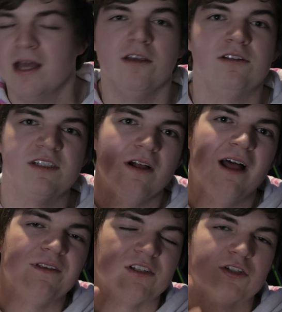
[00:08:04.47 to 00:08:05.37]
You'd still
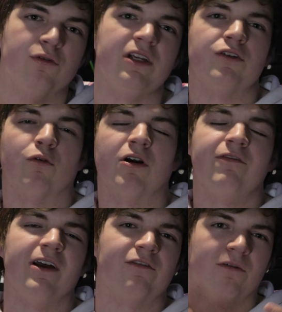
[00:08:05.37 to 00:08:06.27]
have the screen door
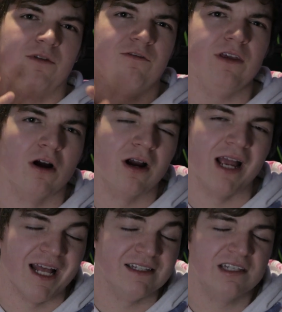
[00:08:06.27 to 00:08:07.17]
effect from the VR
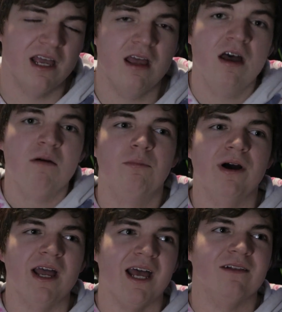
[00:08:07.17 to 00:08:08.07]
headset,
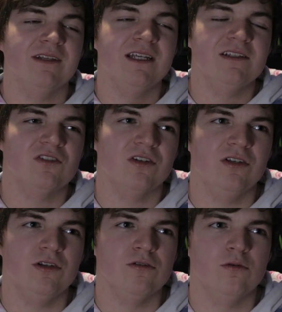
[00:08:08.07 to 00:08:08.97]
but at least
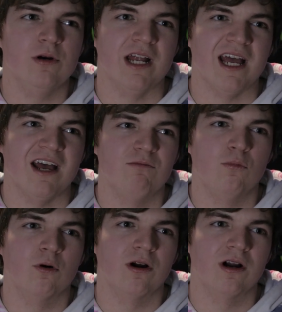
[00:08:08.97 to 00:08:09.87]
you would have
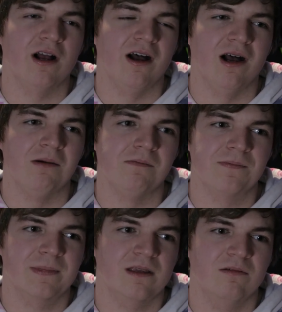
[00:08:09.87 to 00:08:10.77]
more
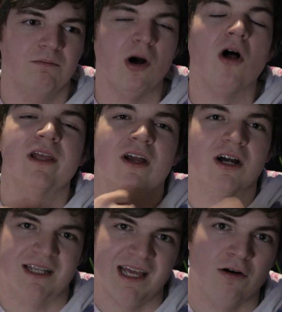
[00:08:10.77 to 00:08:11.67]

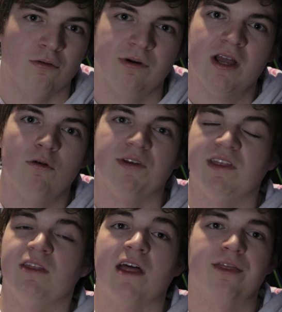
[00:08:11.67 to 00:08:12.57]
polygon count
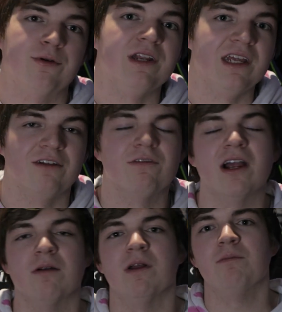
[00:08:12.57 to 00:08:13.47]
within that 3D
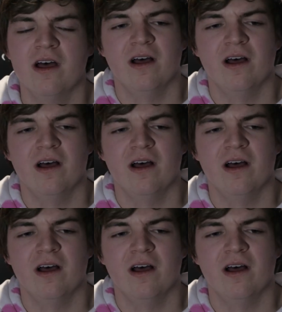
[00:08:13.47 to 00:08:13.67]
environment.